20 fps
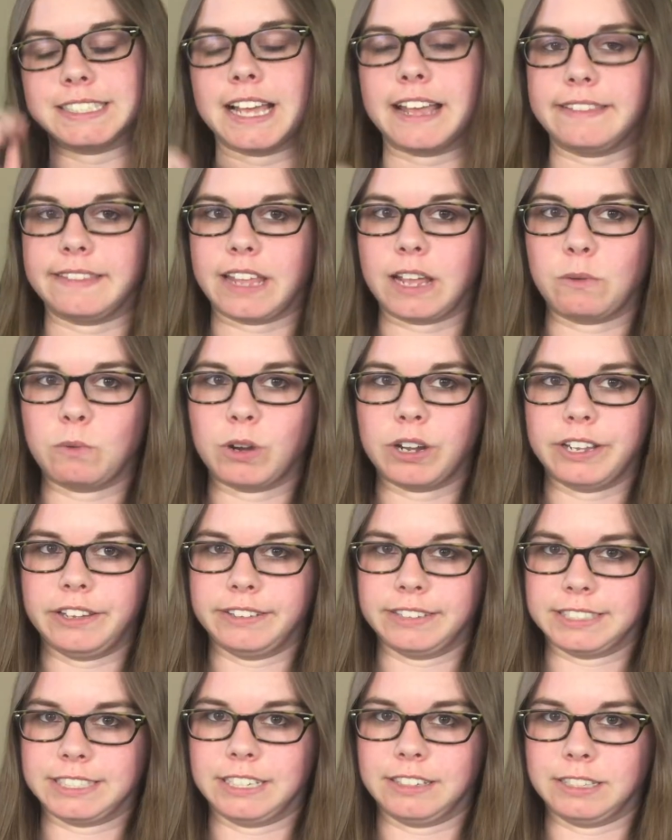and they want you to
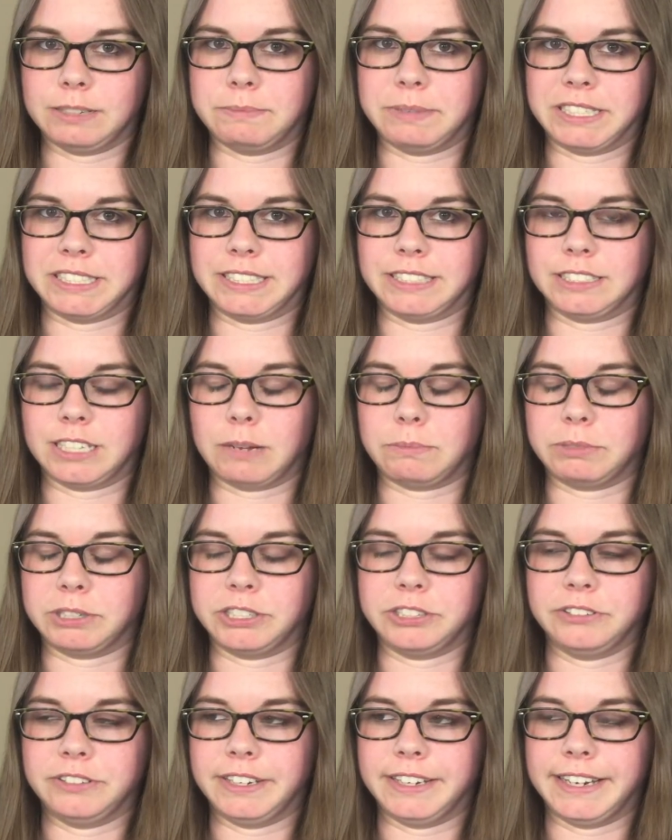sell the business
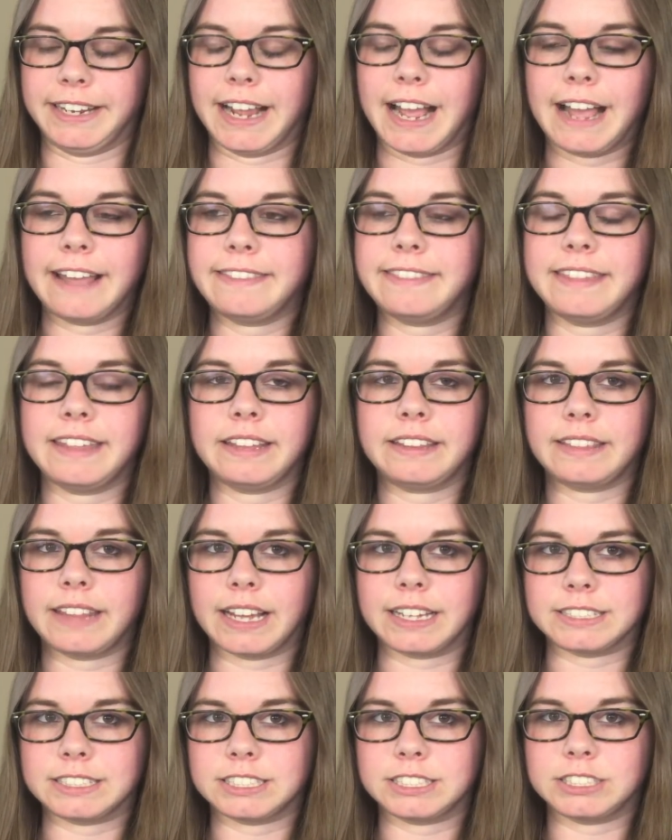opportunity. I think
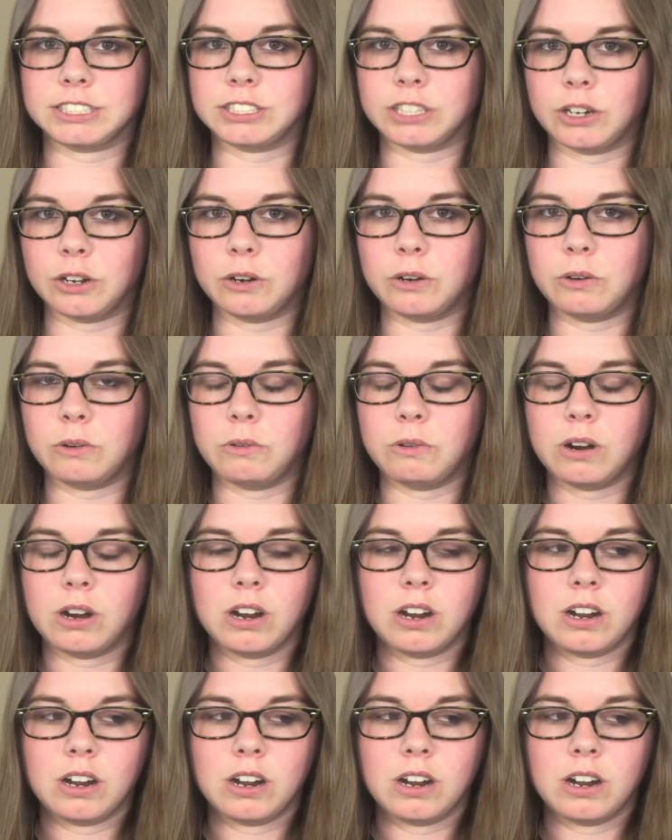that's so